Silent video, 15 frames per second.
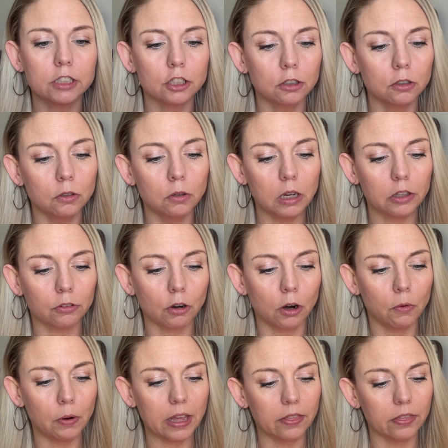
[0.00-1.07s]
to
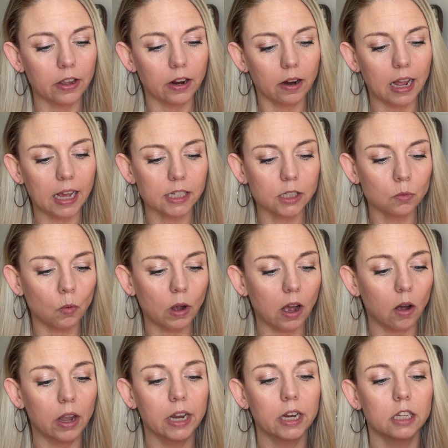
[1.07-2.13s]
throw in there as well.
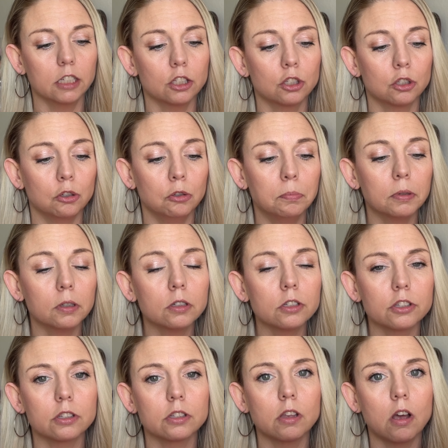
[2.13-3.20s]
And it's super
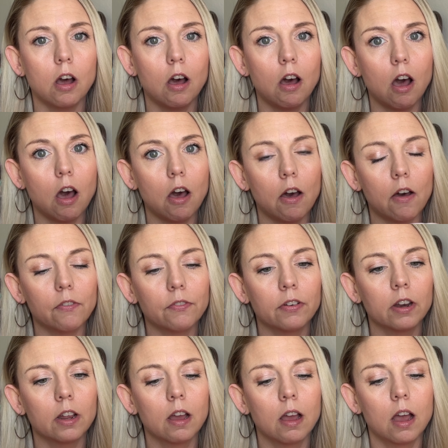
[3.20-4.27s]
soft.
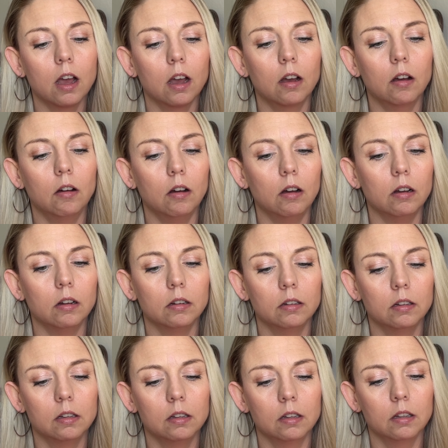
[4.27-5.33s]
Oh,
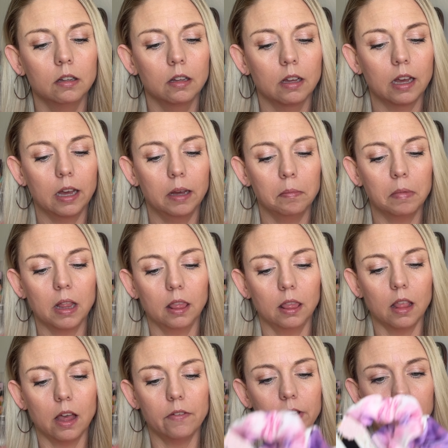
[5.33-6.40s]
I'm
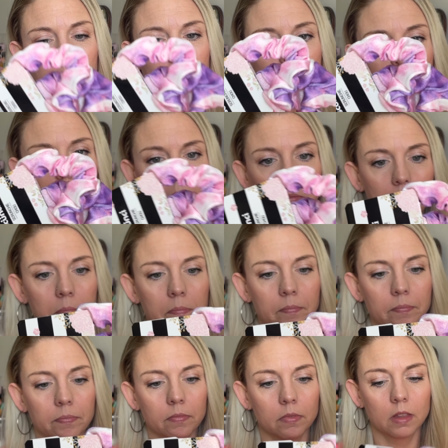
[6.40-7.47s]
loving them.
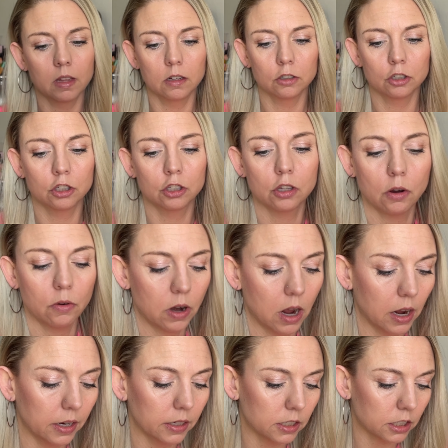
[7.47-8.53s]
So
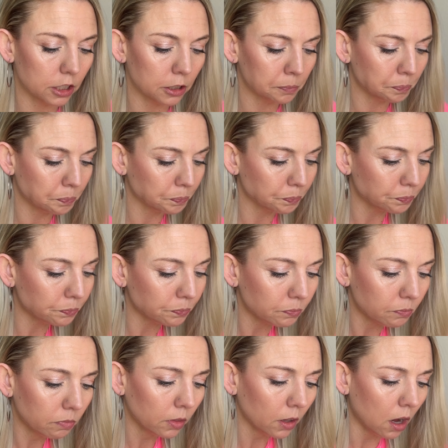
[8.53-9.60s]
nice.
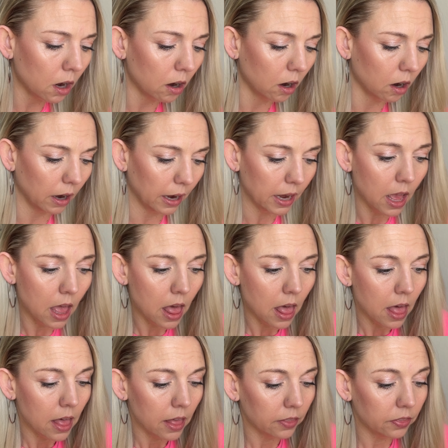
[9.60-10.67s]
All right.
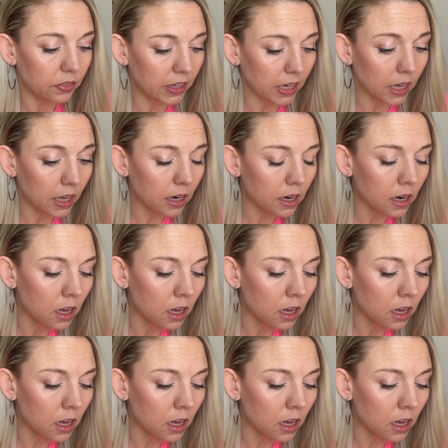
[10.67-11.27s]
Then,